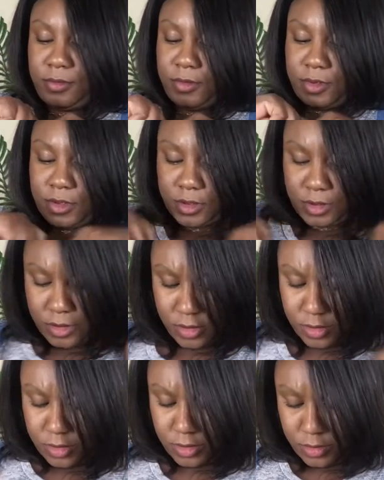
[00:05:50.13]

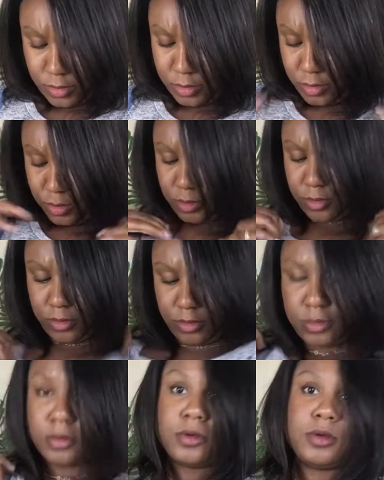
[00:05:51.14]

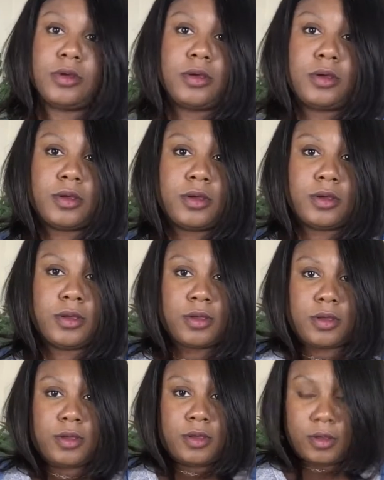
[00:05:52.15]

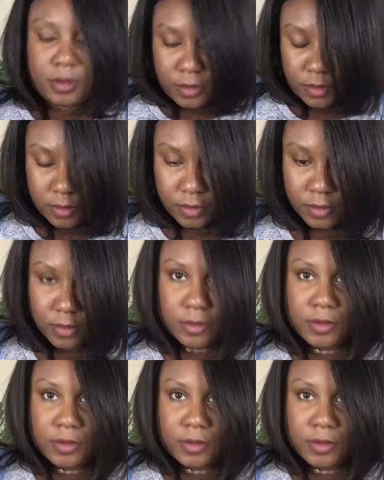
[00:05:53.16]
(silence)